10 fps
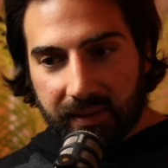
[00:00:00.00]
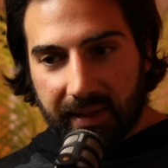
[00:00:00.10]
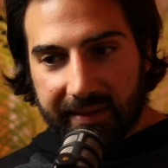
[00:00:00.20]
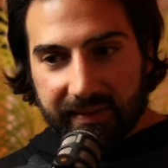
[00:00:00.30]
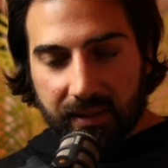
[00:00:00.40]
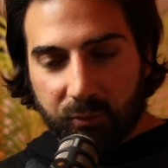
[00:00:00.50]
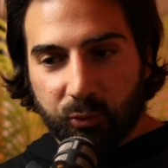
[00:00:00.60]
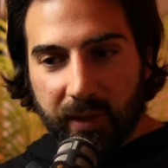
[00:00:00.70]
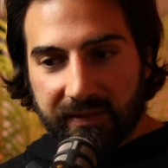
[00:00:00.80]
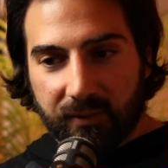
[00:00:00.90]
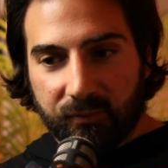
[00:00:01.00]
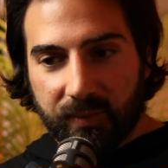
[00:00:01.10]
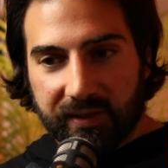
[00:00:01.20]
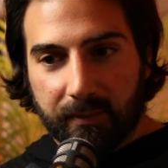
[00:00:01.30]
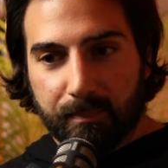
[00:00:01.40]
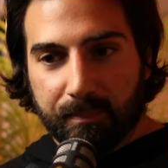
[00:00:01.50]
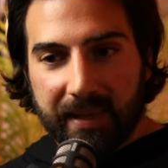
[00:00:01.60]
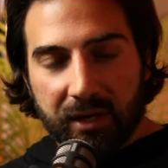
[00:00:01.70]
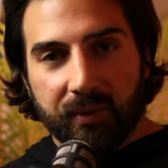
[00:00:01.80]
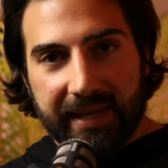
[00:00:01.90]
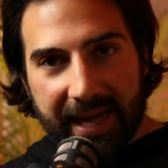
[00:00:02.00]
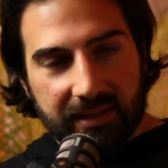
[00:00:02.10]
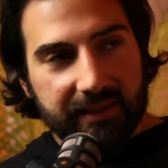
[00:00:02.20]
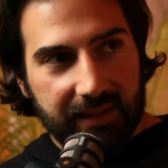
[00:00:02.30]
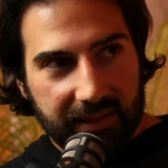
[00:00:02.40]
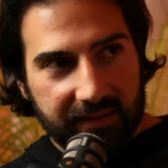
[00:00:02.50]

it's a it's a it's a big reality.